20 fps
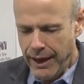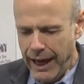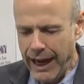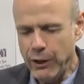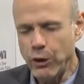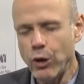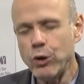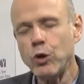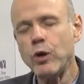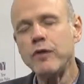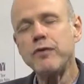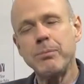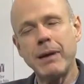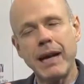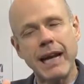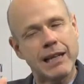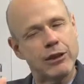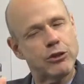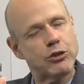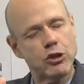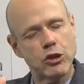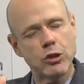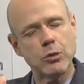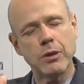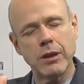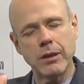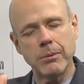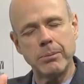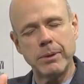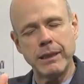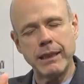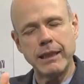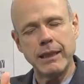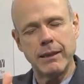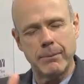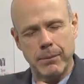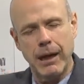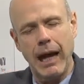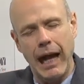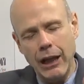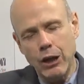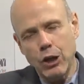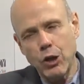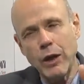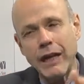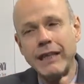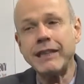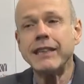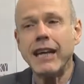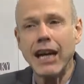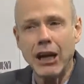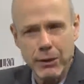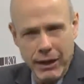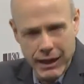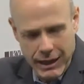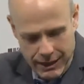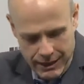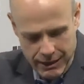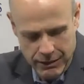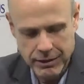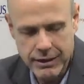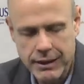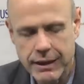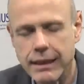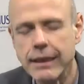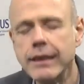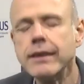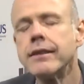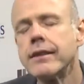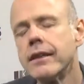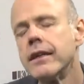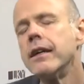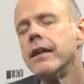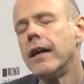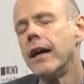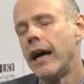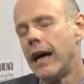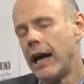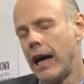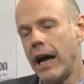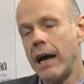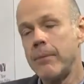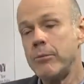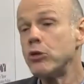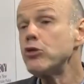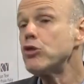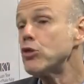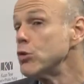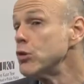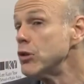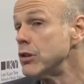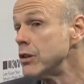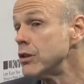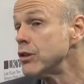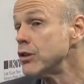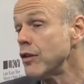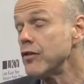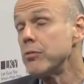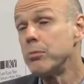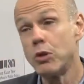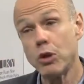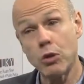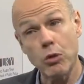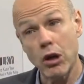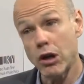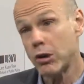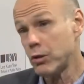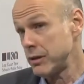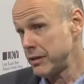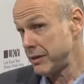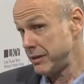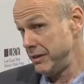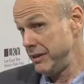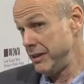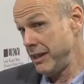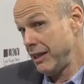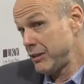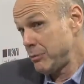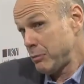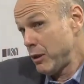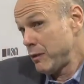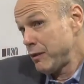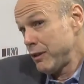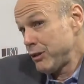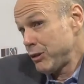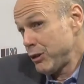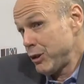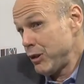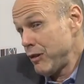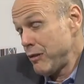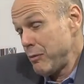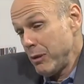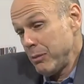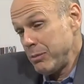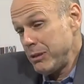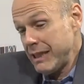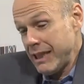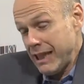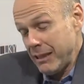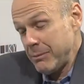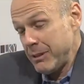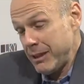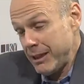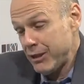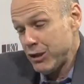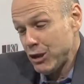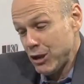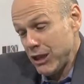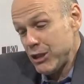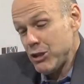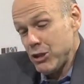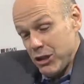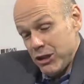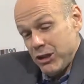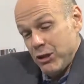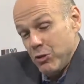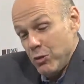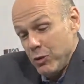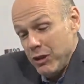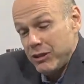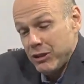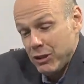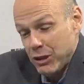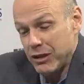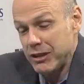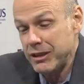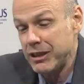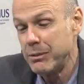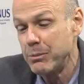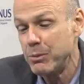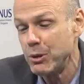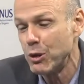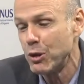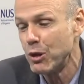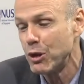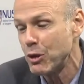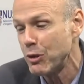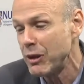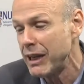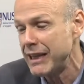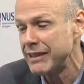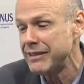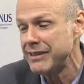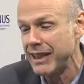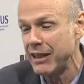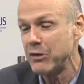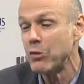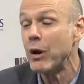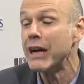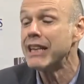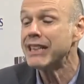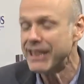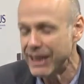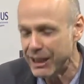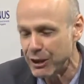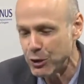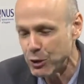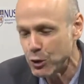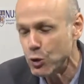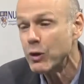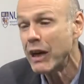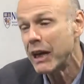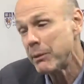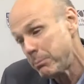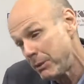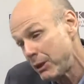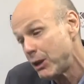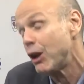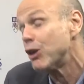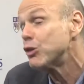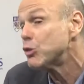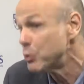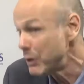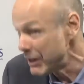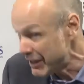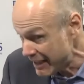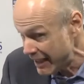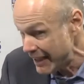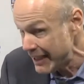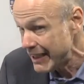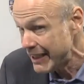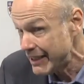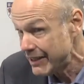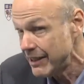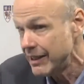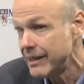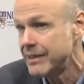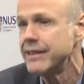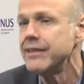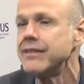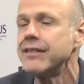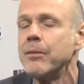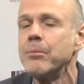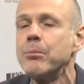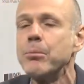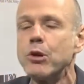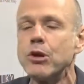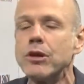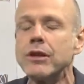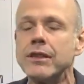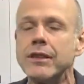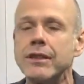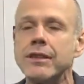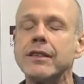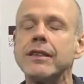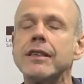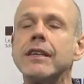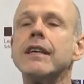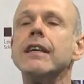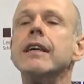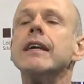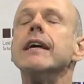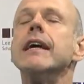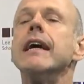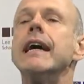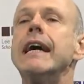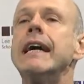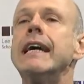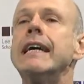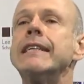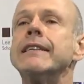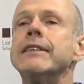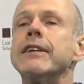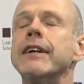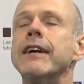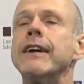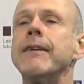I don't know if my answer will be, I'll go in directly, okay? I'm a student of bureaucracy. As professor of public administration, we study bureaucrats and what they do, and because we think it is important. And